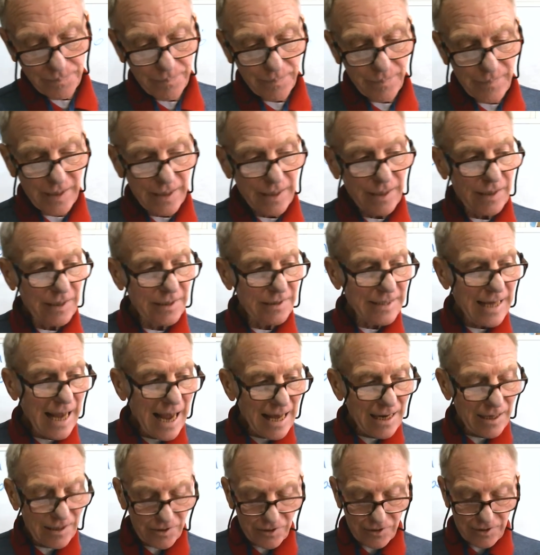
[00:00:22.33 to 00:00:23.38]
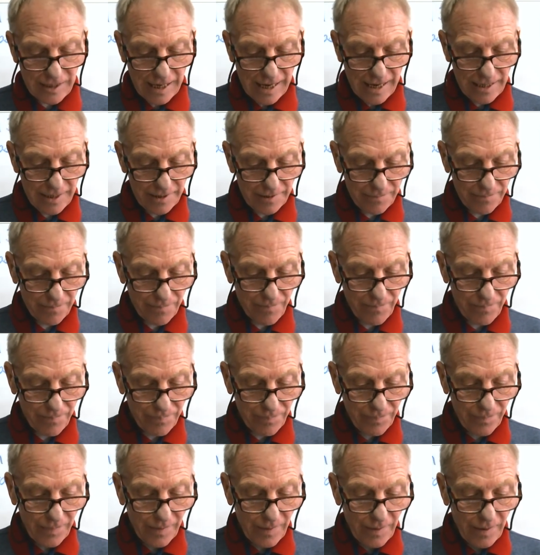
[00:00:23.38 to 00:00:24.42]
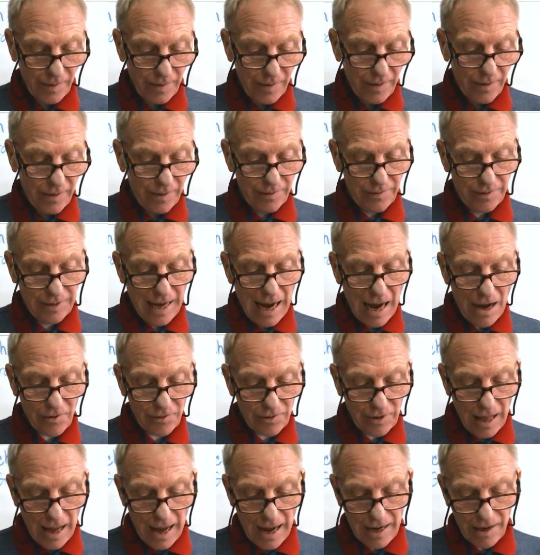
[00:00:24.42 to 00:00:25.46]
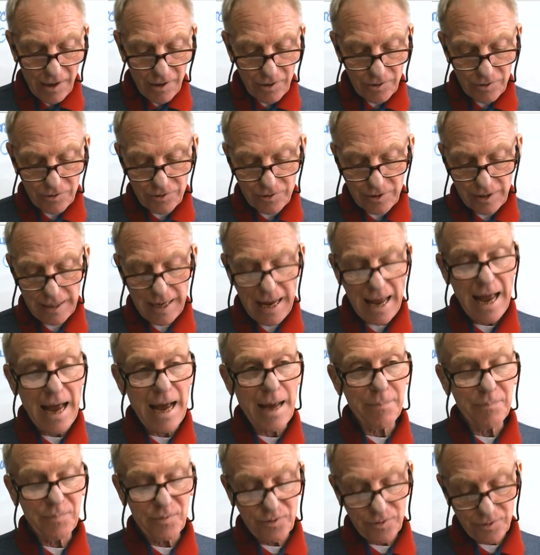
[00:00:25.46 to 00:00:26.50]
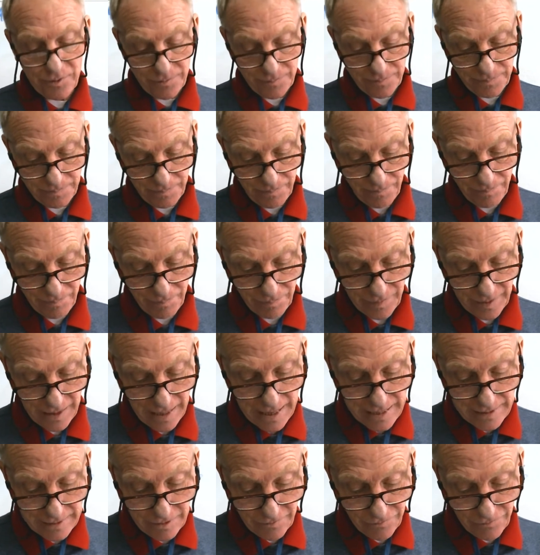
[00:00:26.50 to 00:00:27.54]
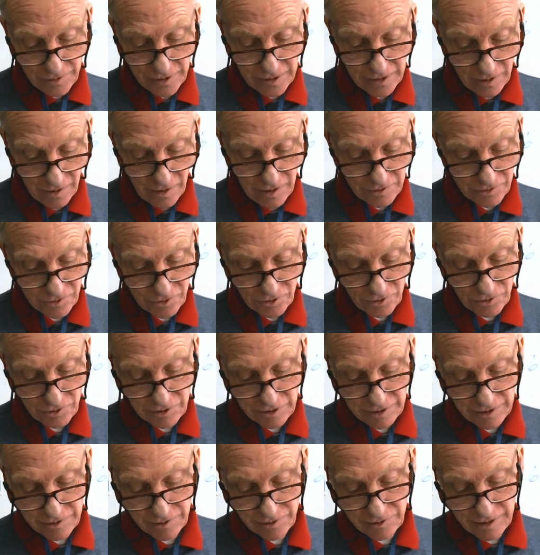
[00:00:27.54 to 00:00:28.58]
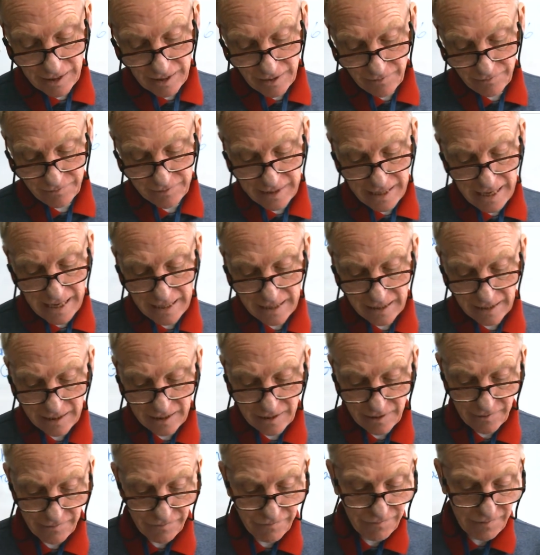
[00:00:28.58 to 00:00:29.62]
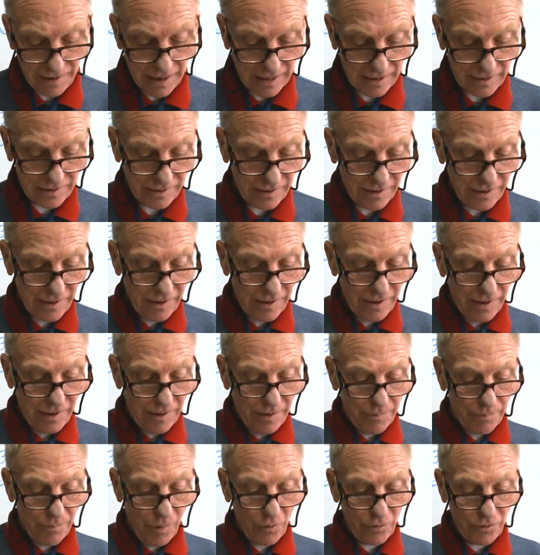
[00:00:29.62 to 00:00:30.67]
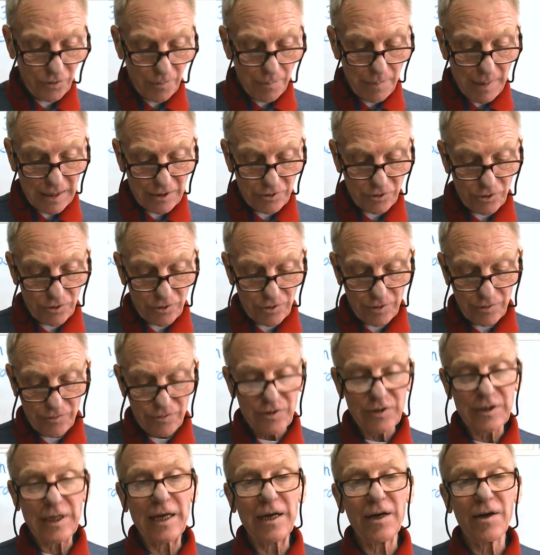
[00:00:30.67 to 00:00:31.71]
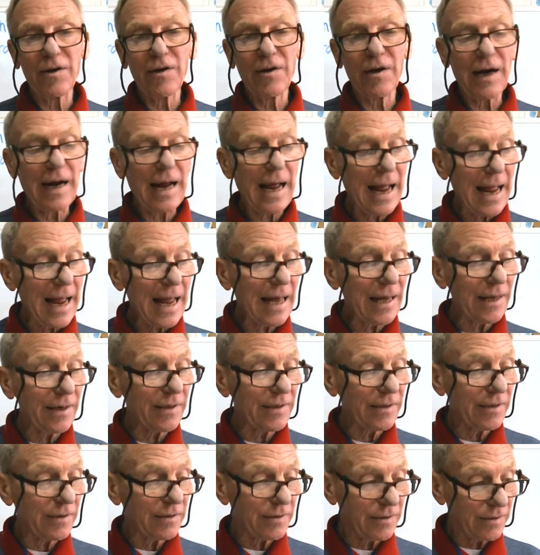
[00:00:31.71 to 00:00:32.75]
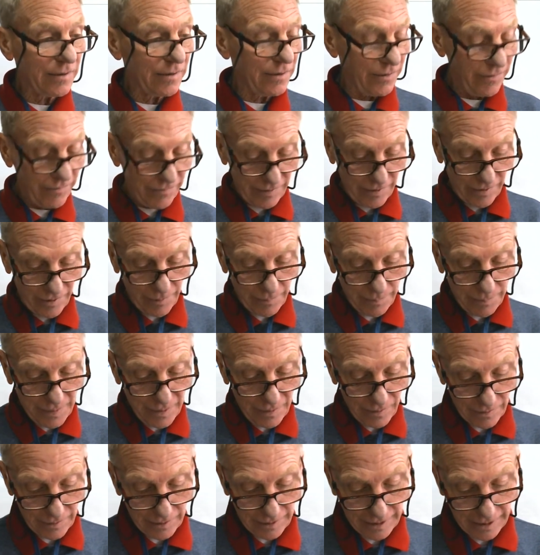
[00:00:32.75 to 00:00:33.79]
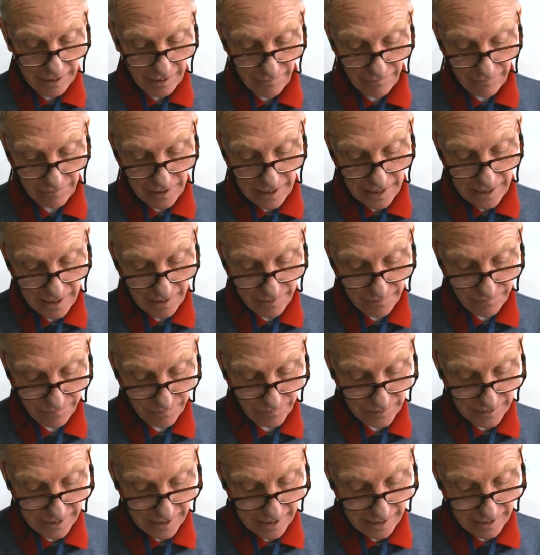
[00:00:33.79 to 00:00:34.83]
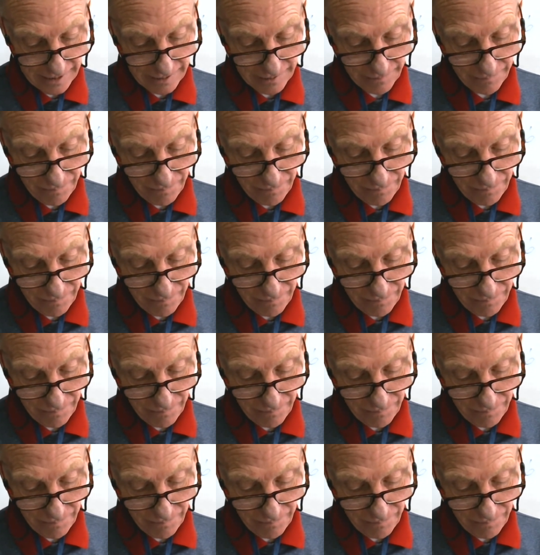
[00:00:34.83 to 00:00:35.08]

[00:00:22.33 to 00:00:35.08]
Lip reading: in a data set, the outliers, the gaps, and different clusters in a set of data can affect both the measures of center and the variability of that data.